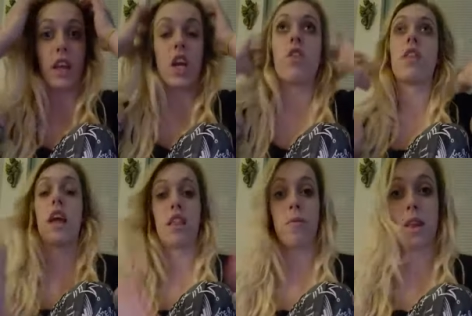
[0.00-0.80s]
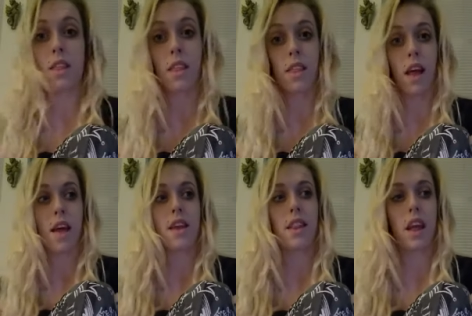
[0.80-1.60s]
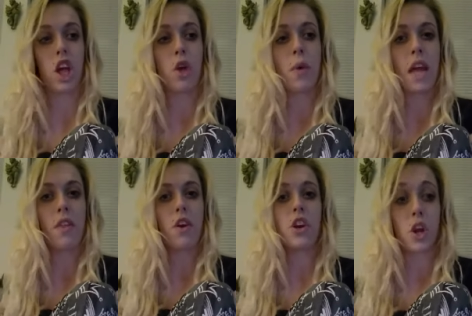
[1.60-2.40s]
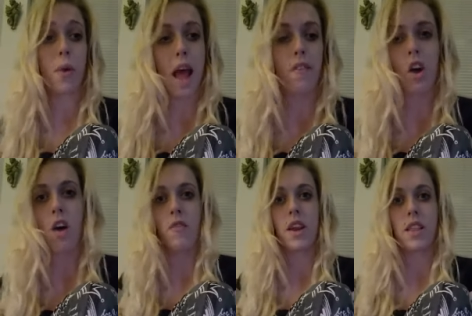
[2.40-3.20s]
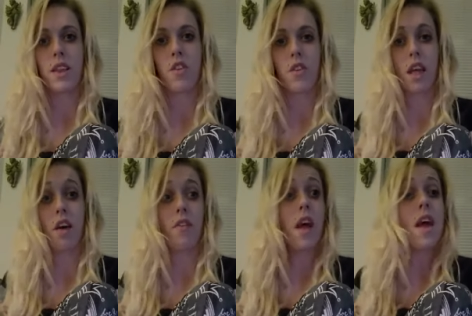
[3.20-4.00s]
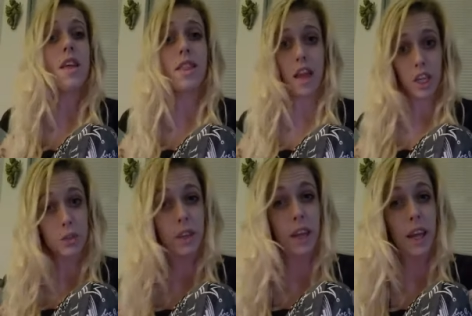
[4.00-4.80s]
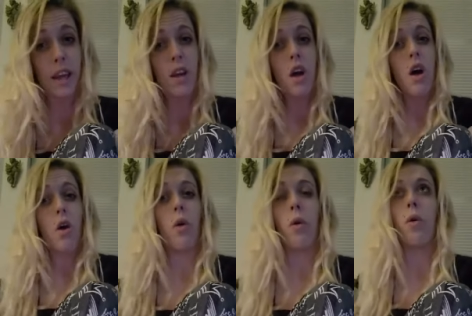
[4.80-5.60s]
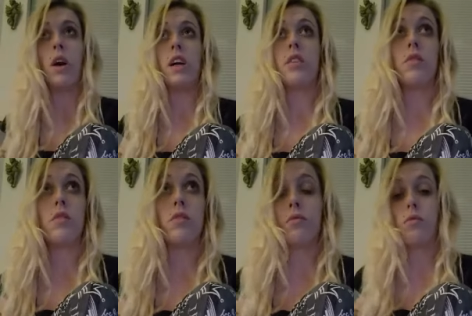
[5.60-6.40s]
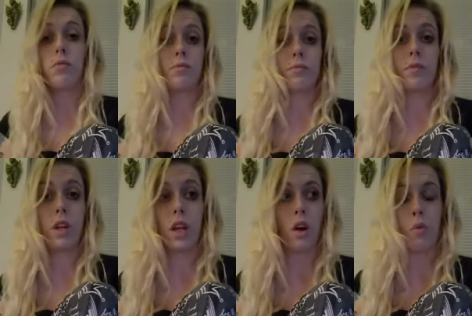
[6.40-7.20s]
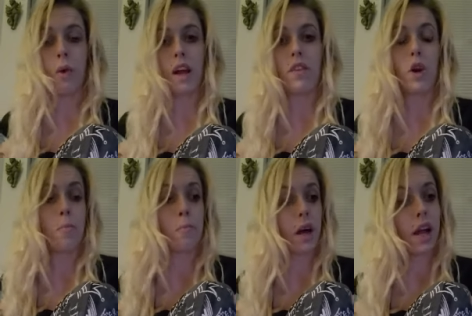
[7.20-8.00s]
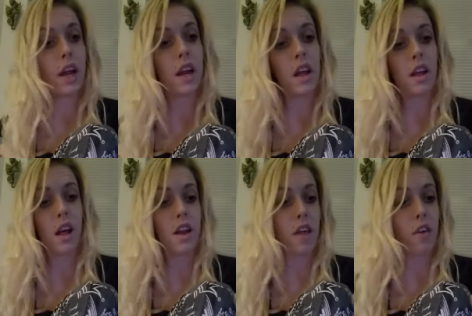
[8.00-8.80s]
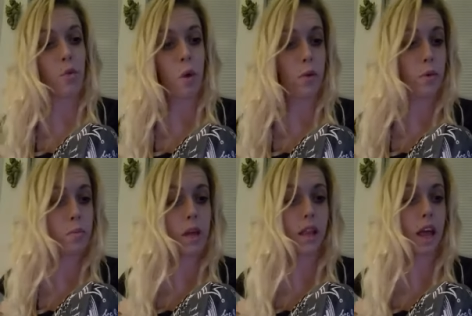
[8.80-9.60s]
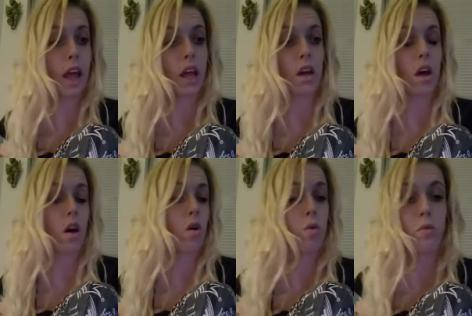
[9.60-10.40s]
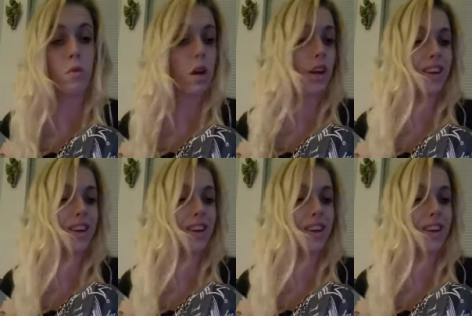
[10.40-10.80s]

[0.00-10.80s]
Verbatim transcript: Like you're saying somebody's a slut. It's like you either don't have confidence in yourself sexually or, you know, whatever. But another one would be like, oh,